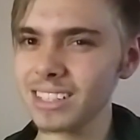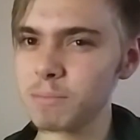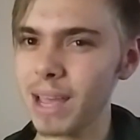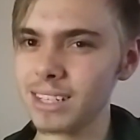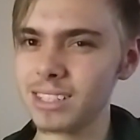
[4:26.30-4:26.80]

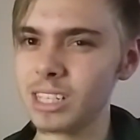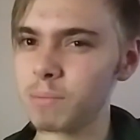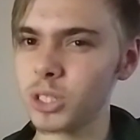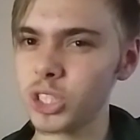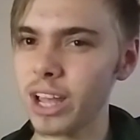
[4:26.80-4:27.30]
spices up
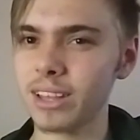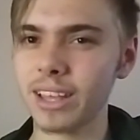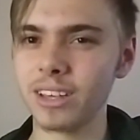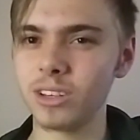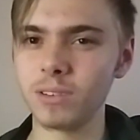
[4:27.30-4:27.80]
a shot like
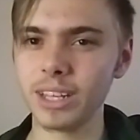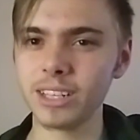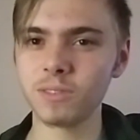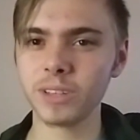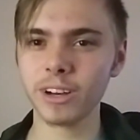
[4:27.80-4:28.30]
a good
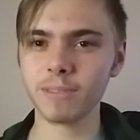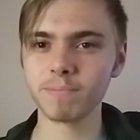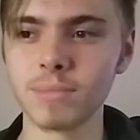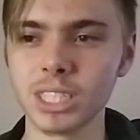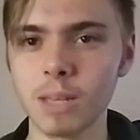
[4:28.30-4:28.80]
lens flare.
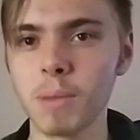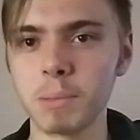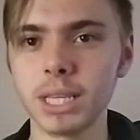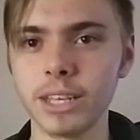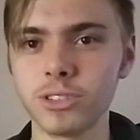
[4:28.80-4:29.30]
Except maybe
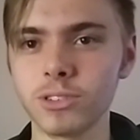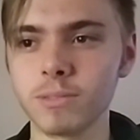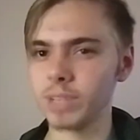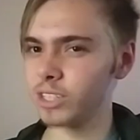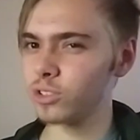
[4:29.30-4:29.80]
lasers.
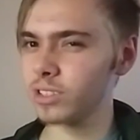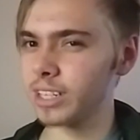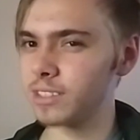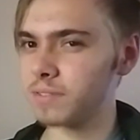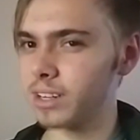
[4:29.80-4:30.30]
Lasers and
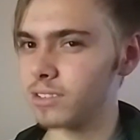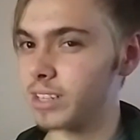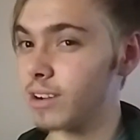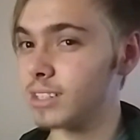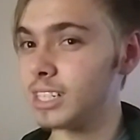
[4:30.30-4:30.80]
lens flares,
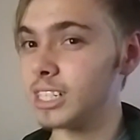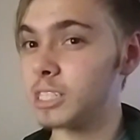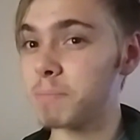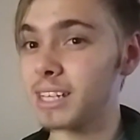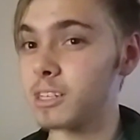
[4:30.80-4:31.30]
guaranteed to
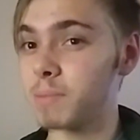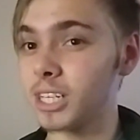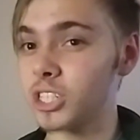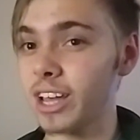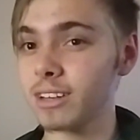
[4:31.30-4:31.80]
spice up any
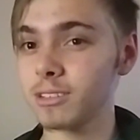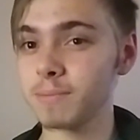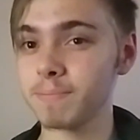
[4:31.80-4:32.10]
shot.